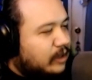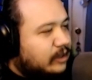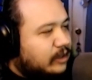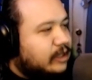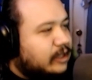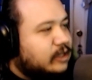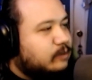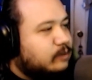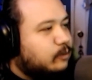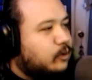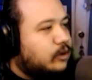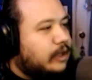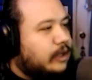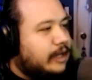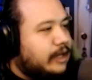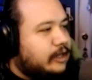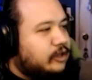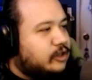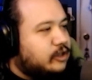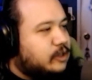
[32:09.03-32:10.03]
I think it's more
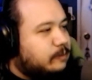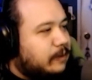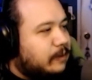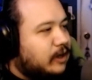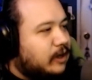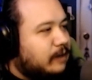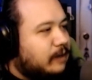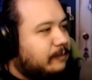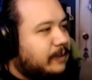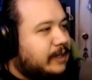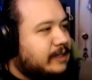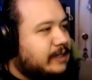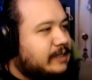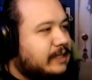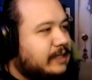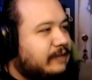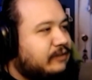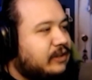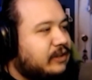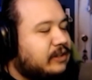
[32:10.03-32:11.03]
like your spirit
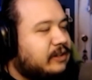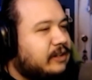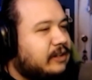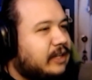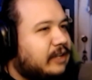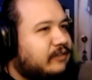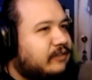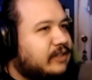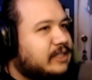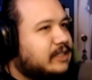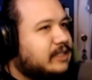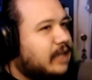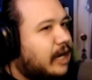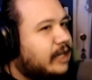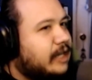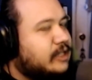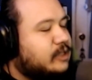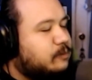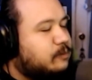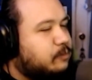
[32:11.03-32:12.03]
because even even
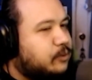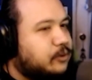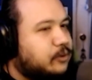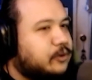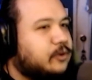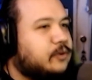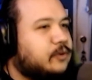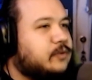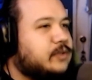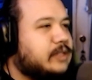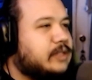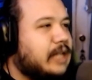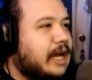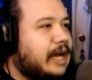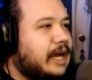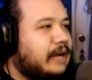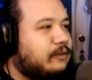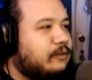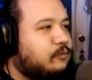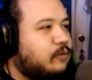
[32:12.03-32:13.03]
science proves
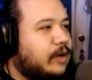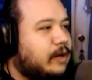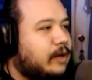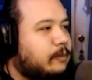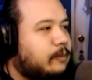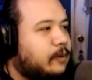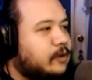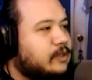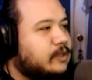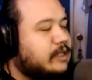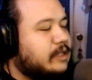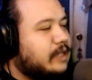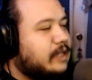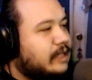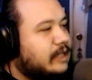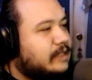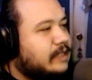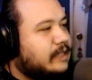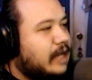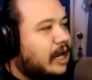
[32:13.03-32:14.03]
that when a person
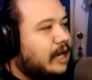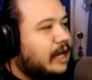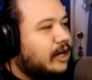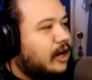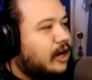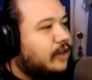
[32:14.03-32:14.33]
does die,